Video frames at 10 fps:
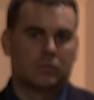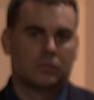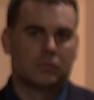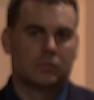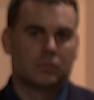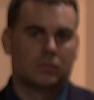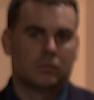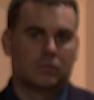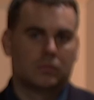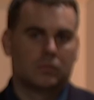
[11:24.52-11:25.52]

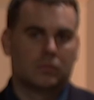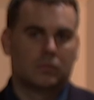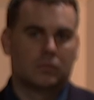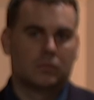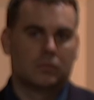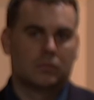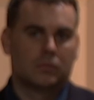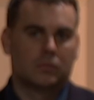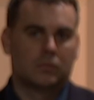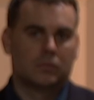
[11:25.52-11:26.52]

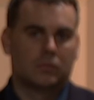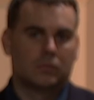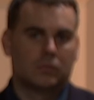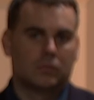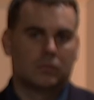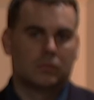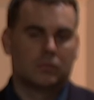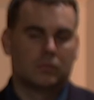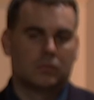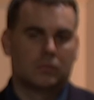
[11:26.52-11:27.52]

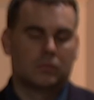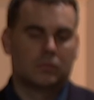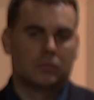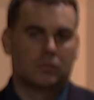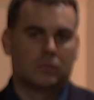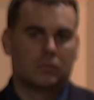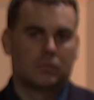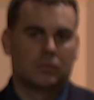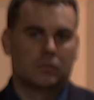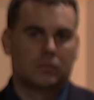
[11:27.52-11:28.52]

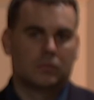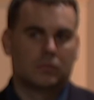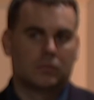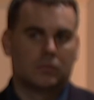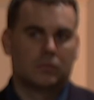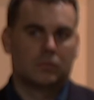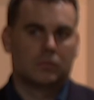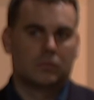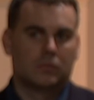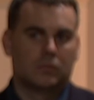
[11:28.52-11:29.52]

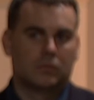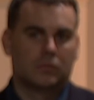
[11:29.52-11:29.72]
[no speech]